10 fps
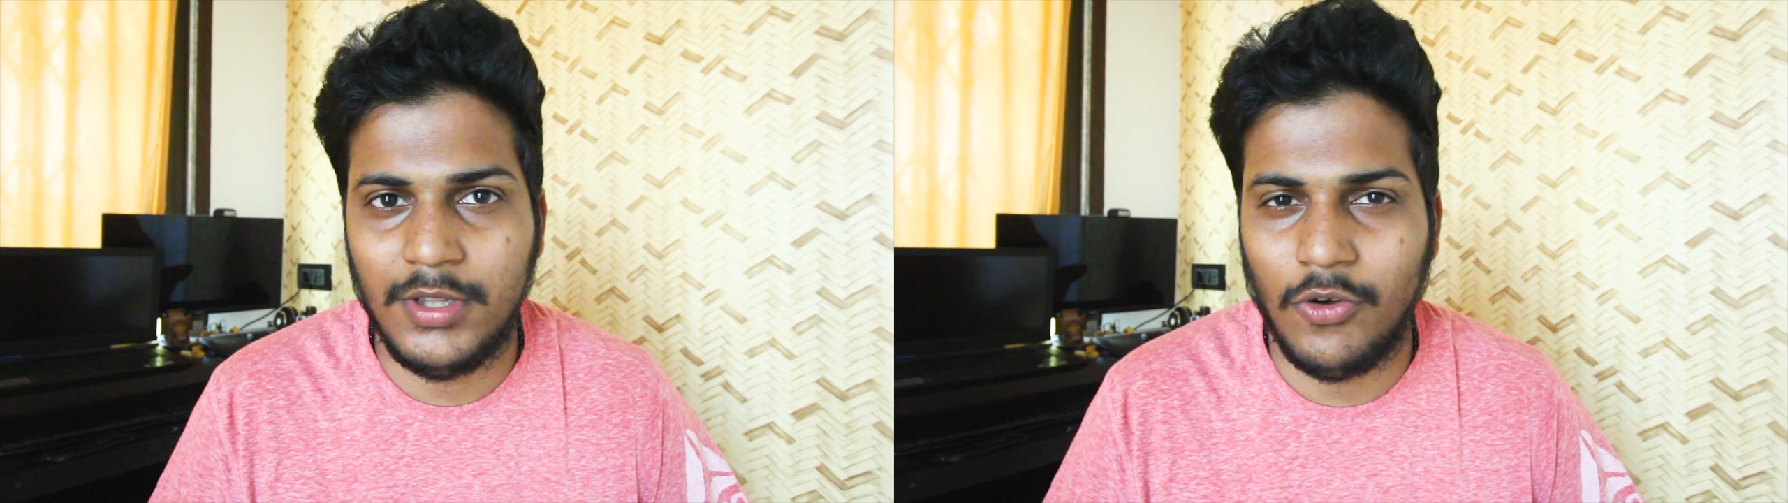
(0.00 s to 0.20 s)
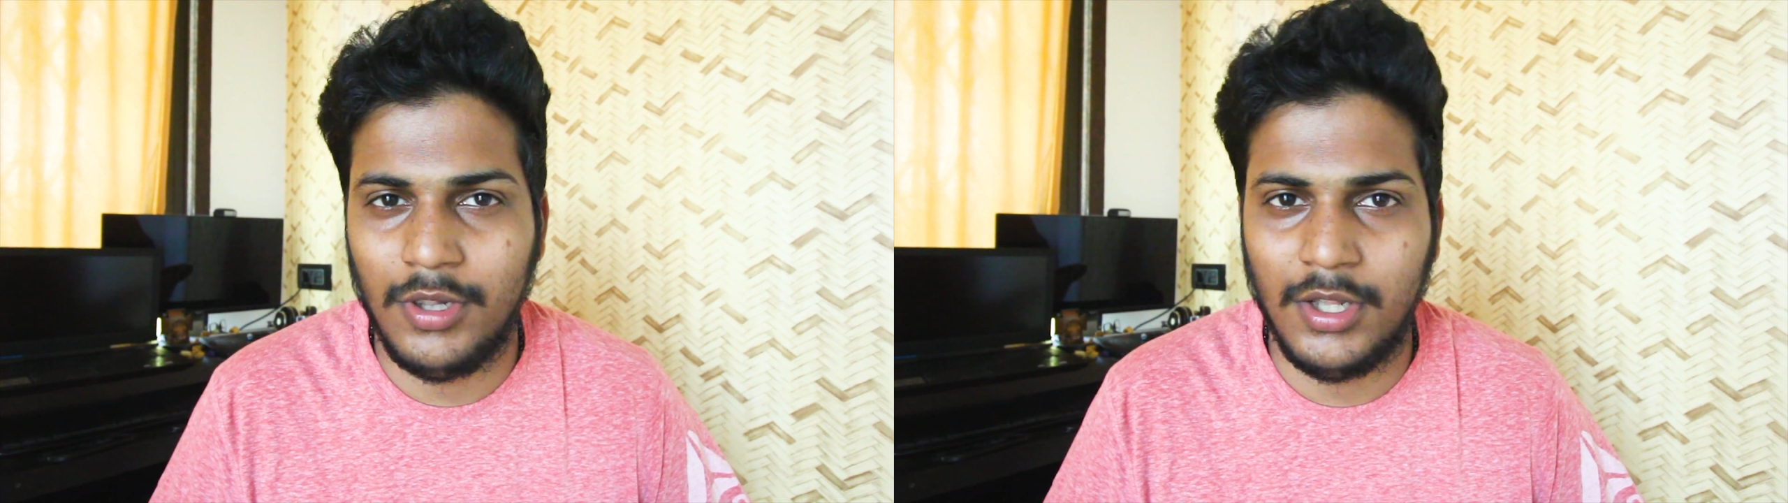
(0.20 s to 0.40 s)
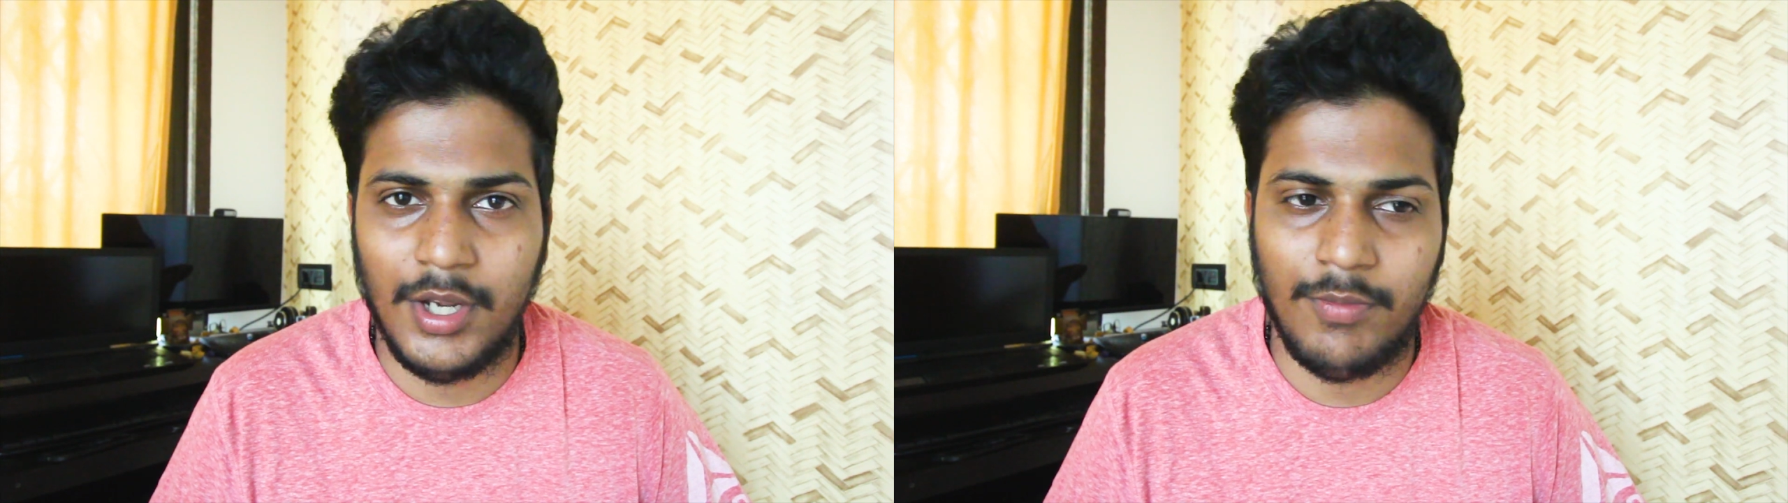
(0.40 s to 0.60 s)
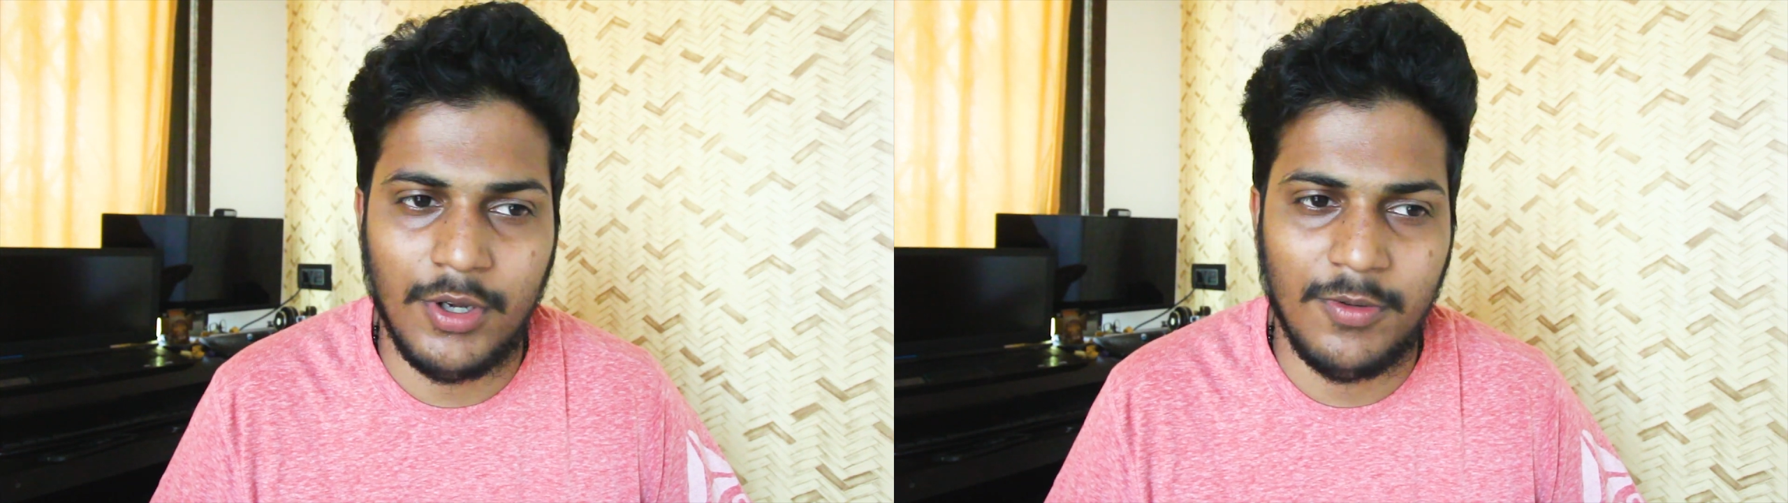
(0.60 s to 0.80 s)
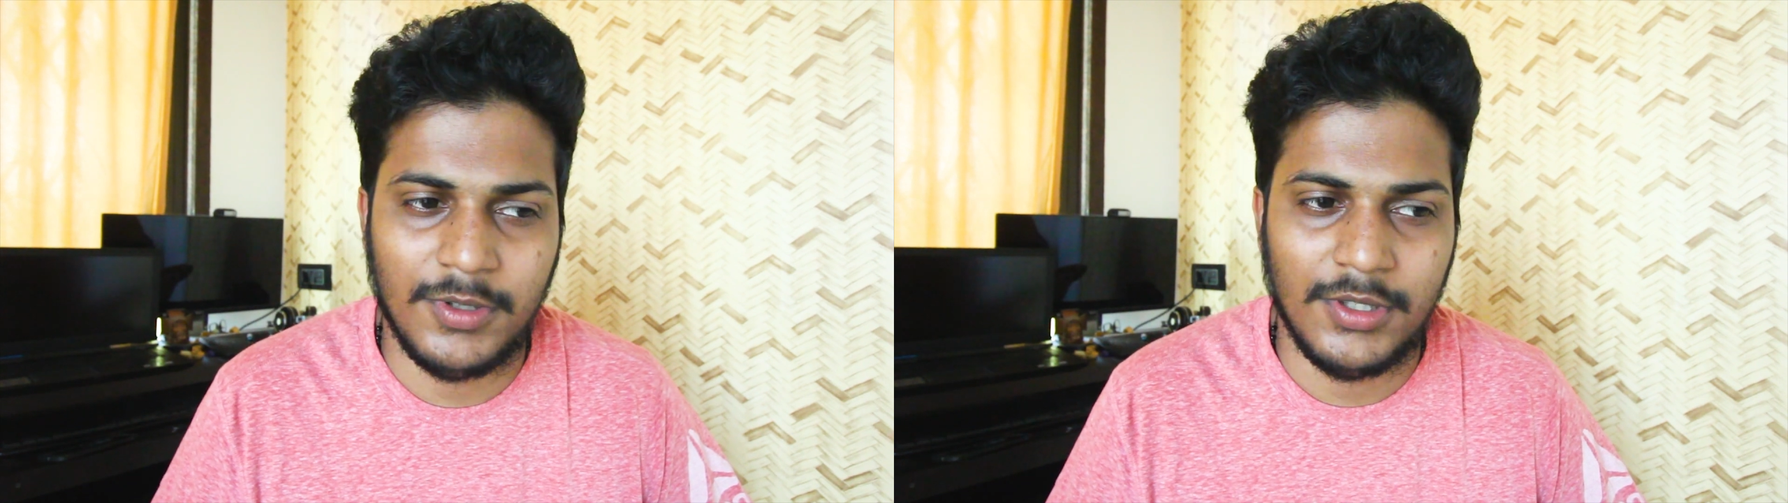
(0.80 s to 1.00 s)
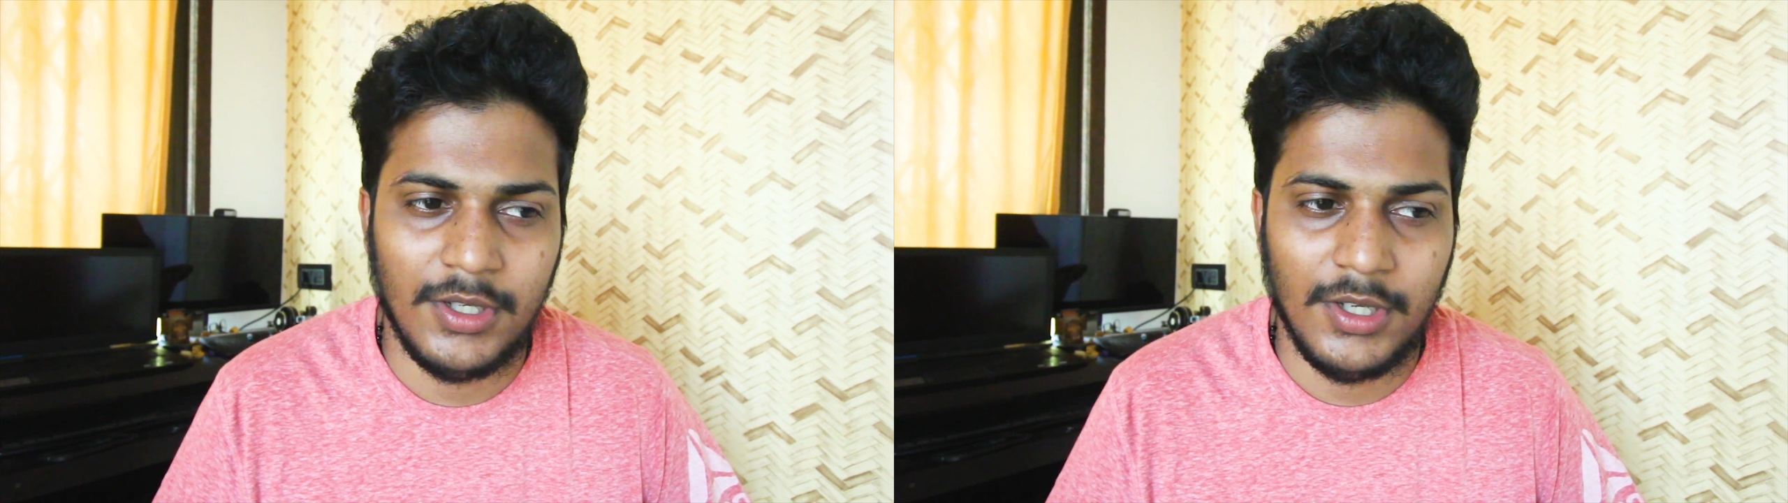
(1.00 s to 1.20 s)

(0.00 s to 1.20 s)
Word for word: with all the laptops